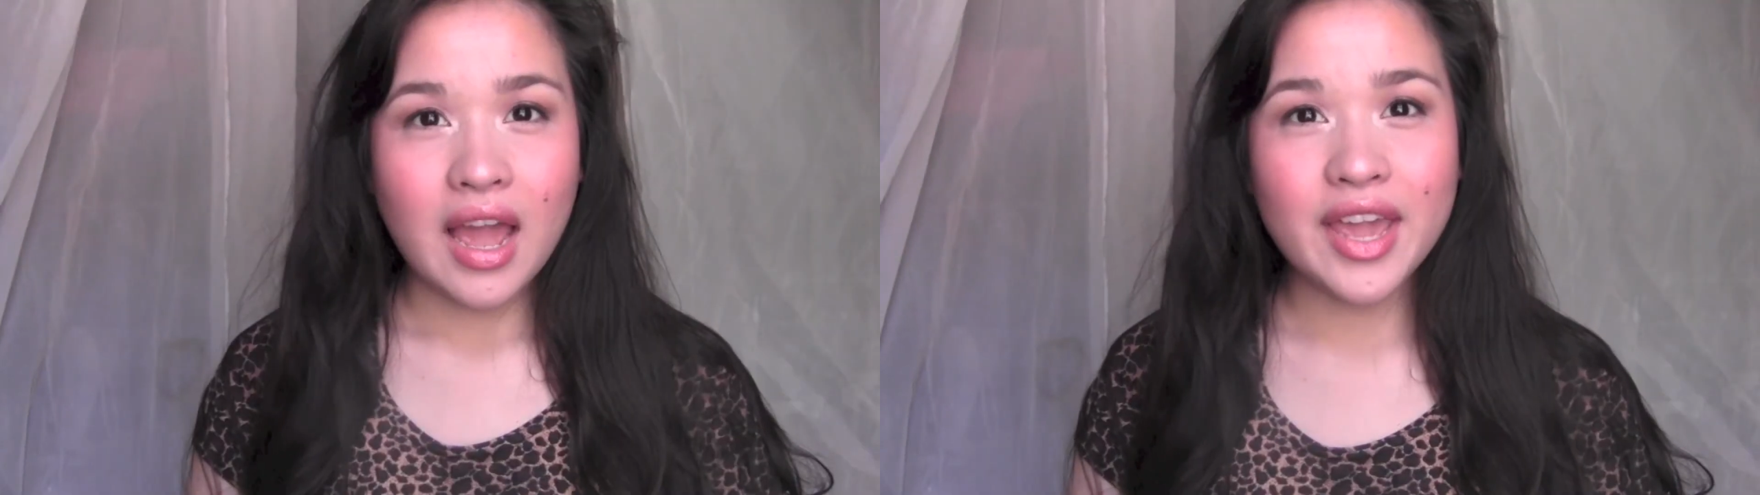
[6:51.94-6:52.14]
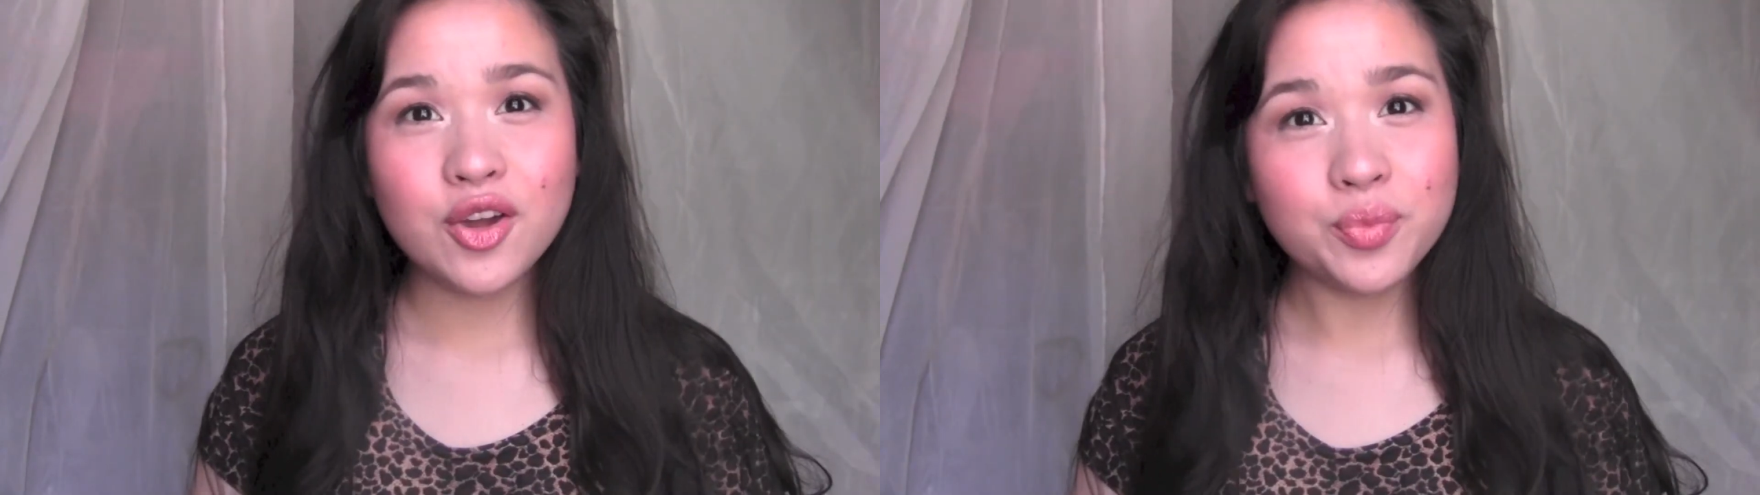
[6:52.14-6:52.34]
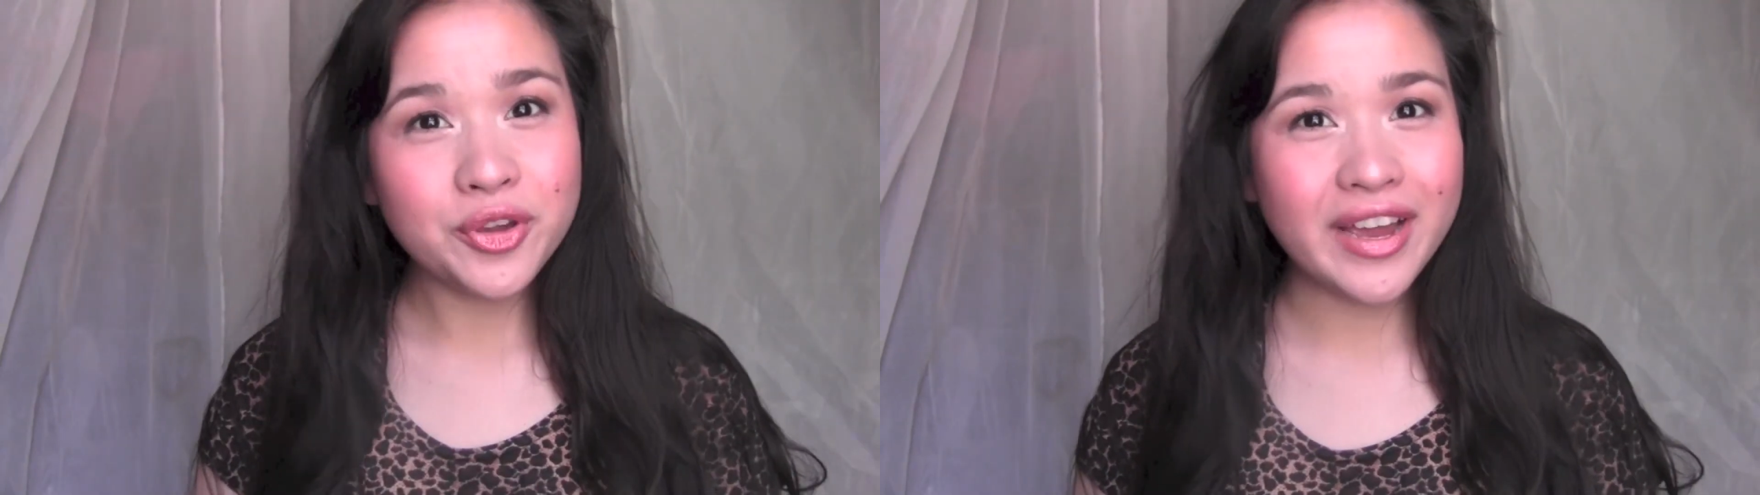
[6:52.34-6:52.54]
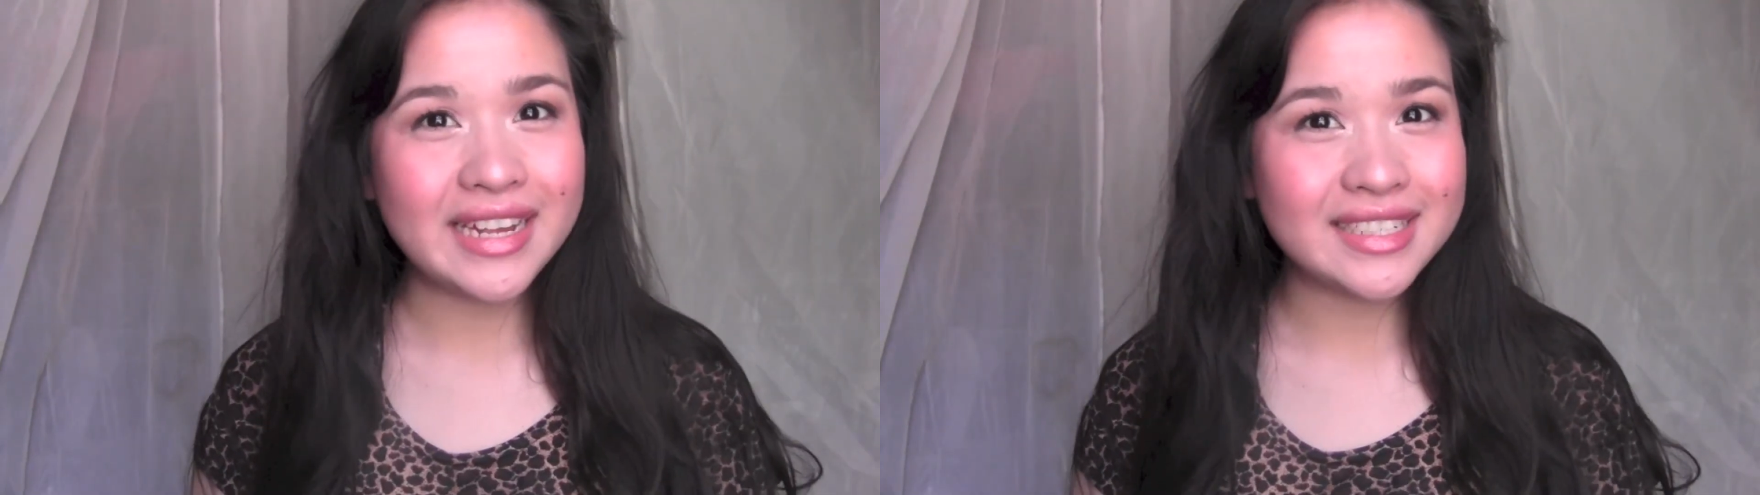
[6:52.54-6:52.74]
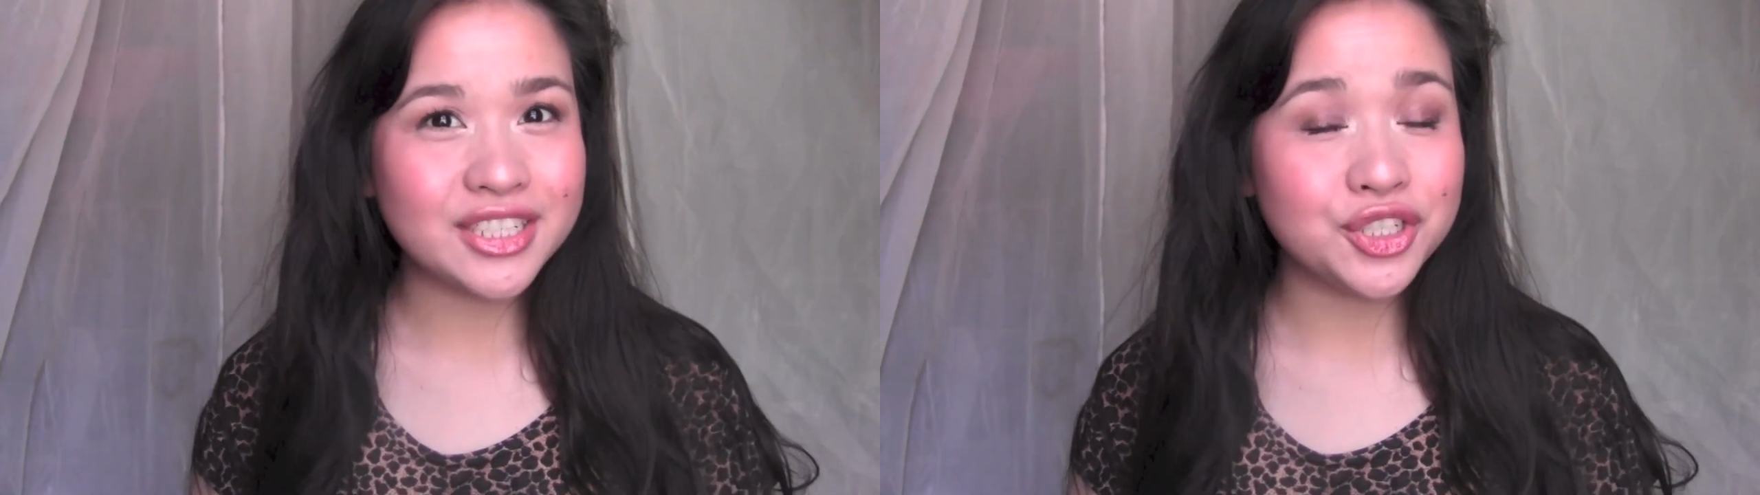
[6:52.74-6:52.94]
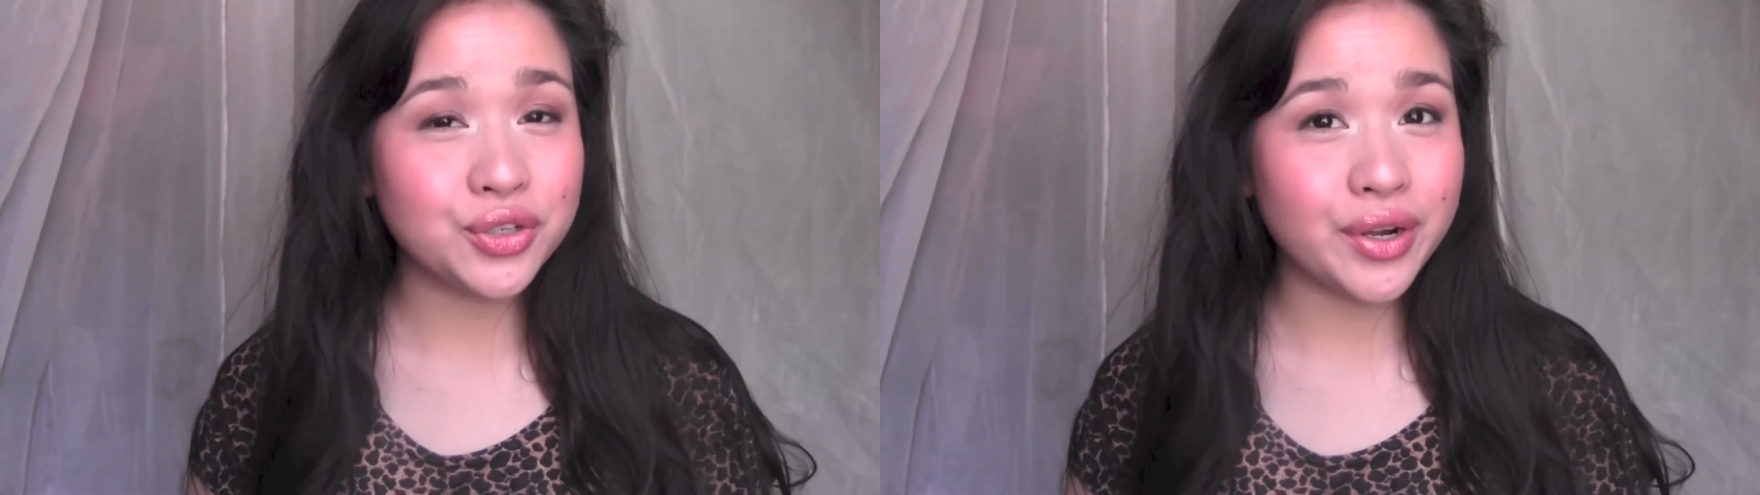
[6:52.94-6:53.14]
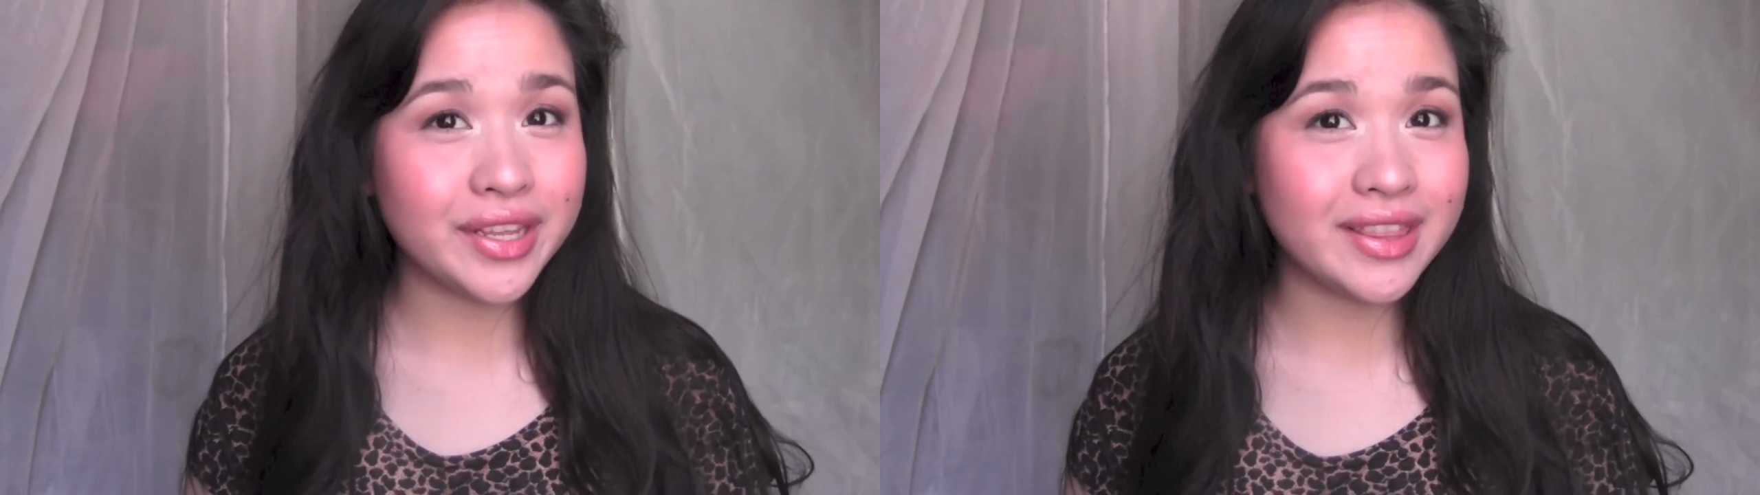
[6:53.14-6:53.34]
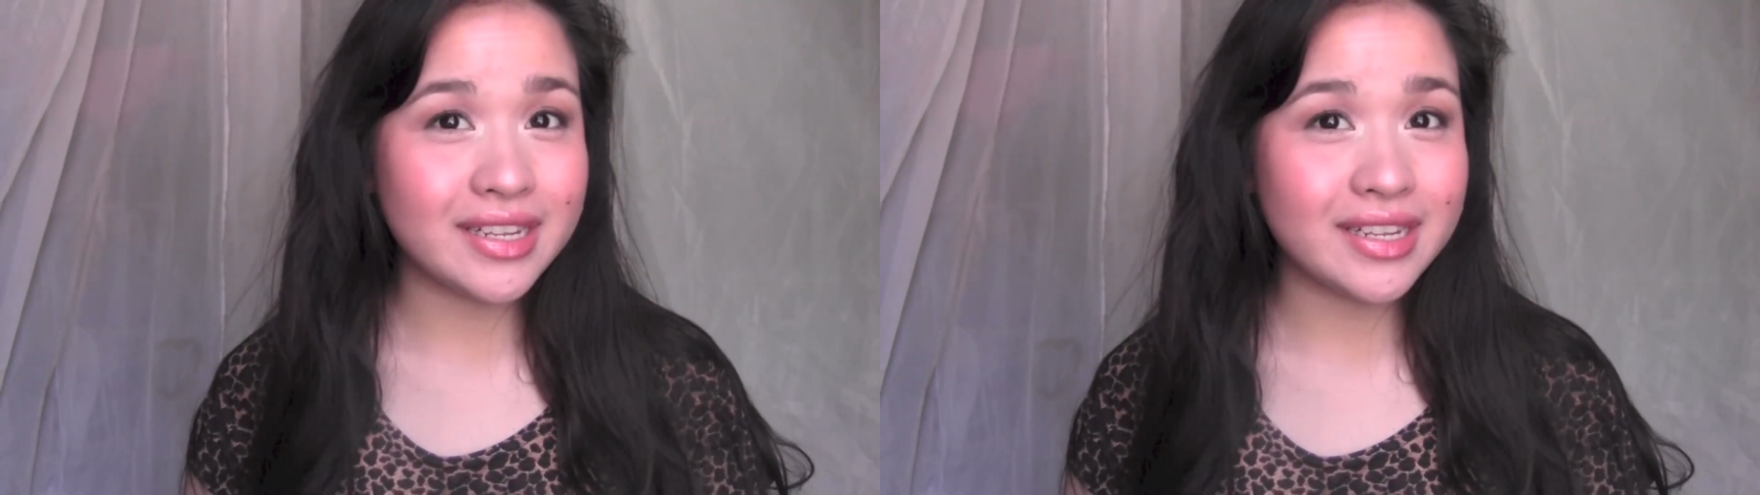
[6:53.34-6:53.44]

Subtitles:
I hope you guys enjoyed